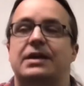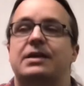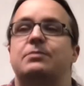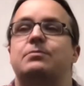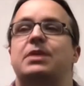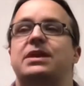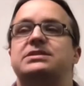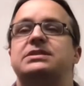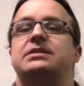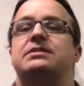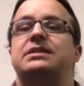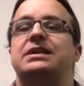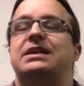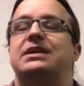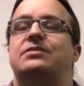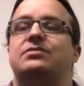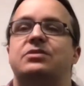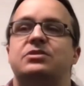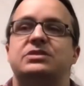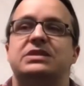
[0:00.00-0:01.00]
Basically,
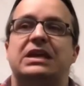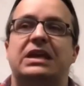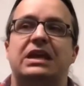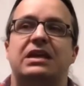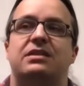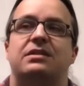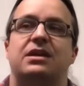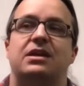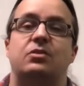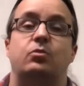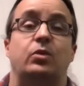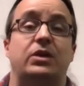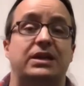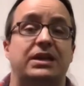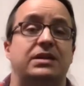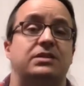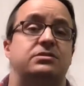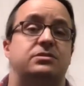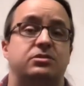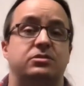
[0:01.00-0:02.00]
if there's anything we
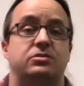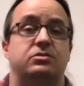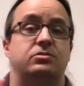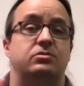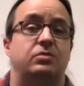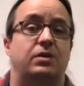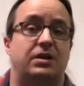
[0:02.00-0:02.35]
need to